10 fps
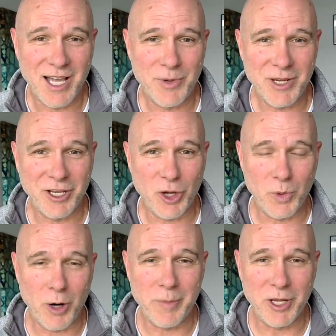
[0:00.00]
we can go
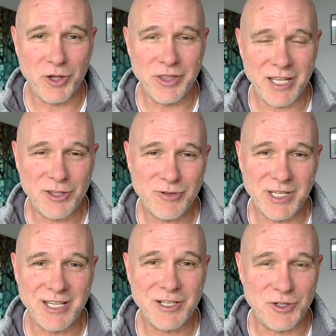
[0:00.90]
well beyond that
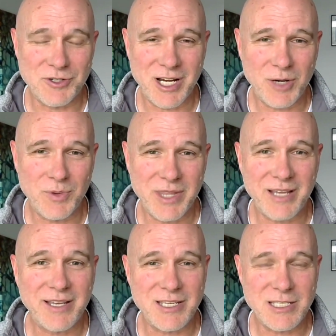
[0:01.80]
three-year contract with
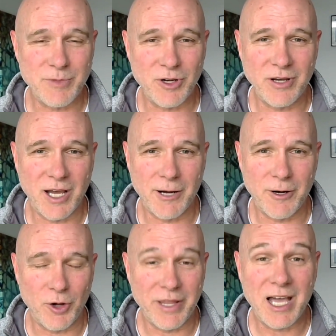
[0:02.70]
that customer
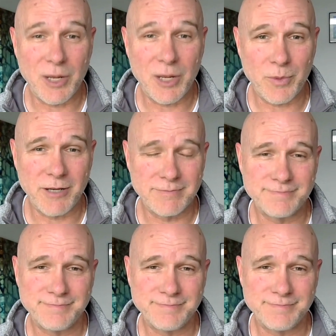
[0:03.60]
on the hardware.